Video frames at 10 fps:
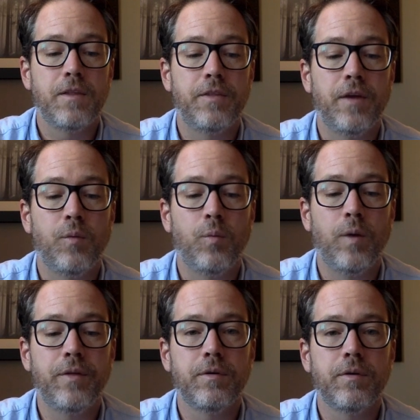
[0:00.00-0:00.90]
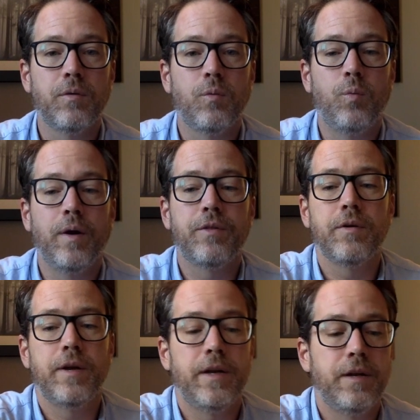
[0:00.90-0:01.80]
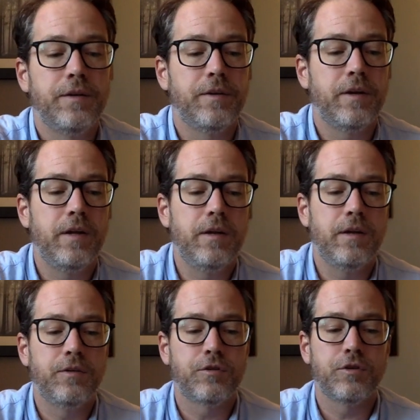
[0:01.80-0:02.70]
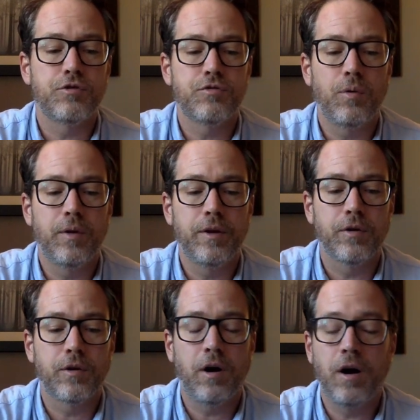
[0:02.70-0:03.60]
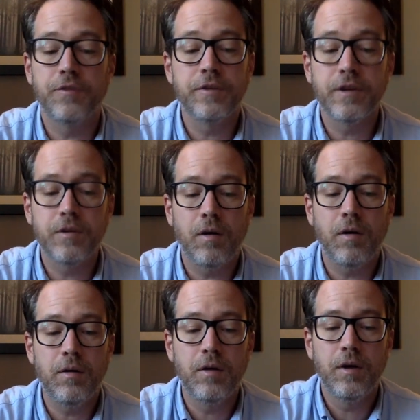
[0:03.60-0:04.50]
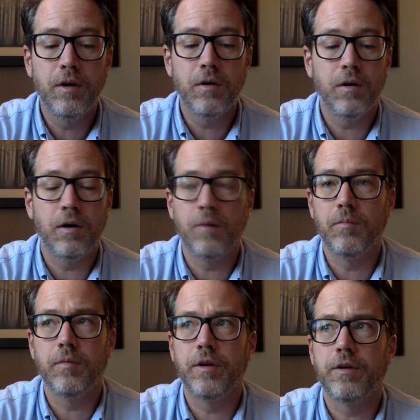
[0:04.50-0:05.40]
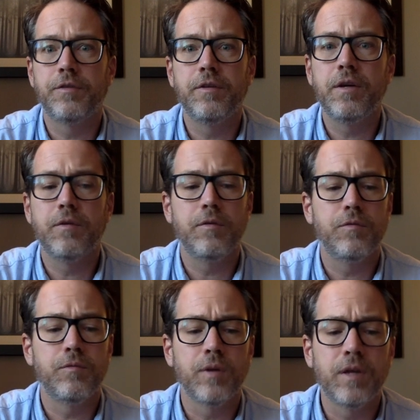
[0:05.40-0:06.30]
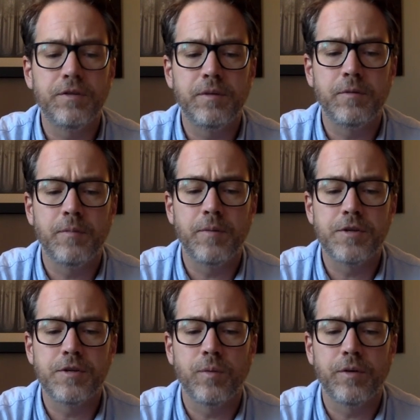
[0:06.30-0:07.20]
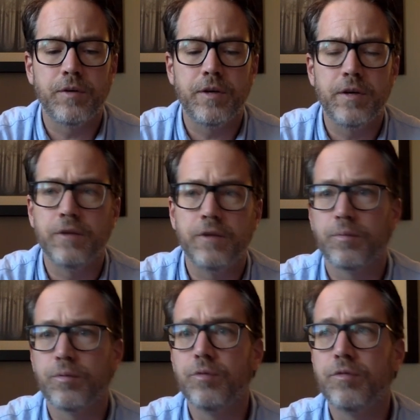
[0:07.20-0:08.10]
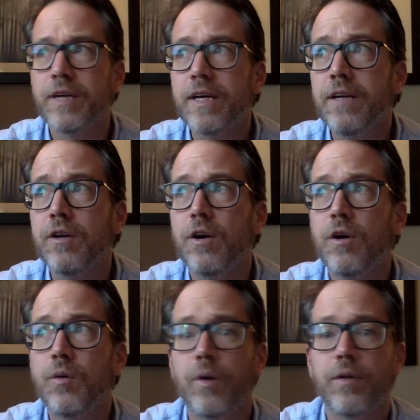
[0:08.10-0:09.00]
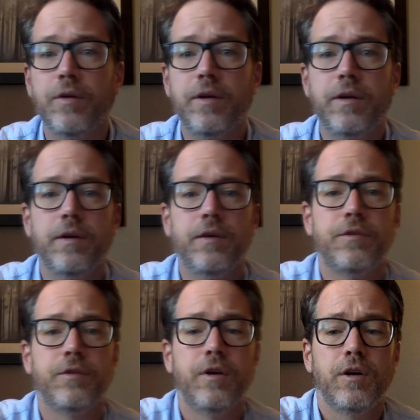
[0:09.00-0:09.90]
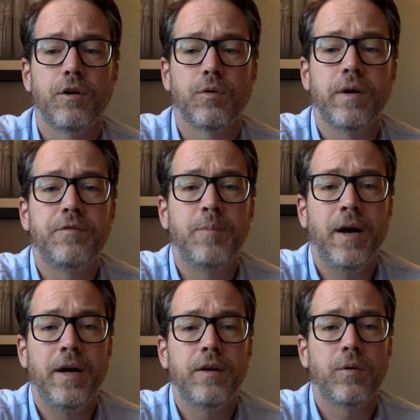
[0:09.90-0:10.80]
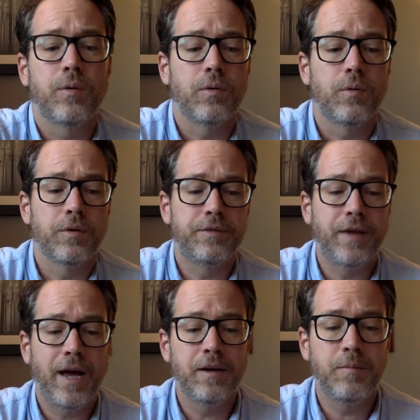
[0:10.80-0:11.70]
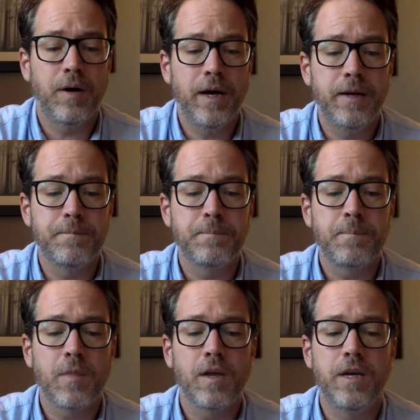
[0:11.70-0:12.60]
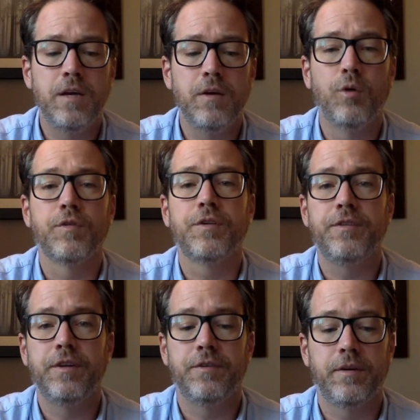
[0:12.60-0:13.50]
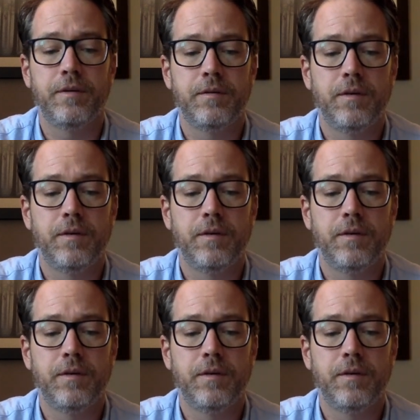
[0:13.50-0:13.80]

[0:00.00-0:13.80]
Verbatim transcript: that whether whether it is that he is controlling or causing it all, um, it doesn't even really seem to mention whether he is approving it, whether he is grieved by it or or saddened by it. He oversees it.